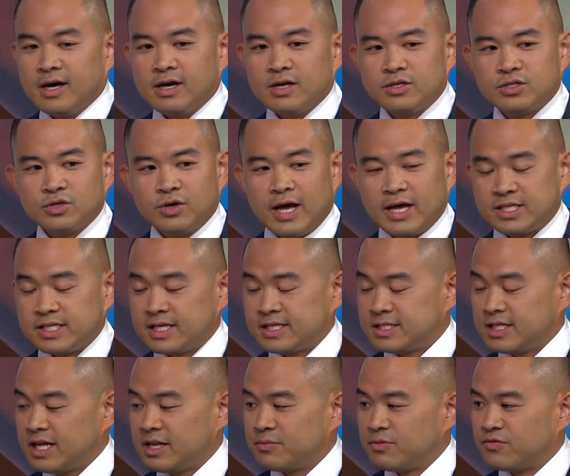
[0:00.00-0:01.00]
So as I
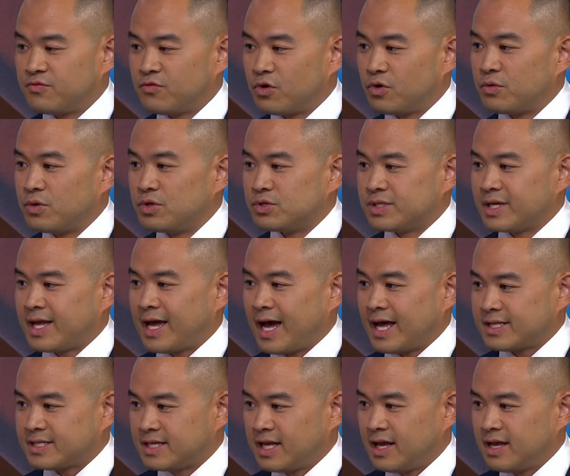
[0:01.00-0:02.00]
stated before, we use a
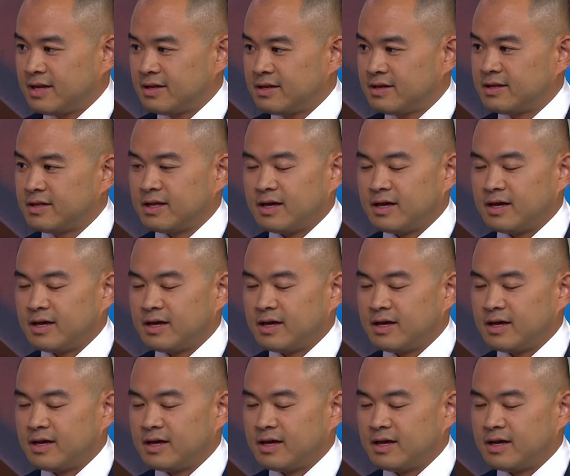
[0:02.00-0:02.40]
CAT scan.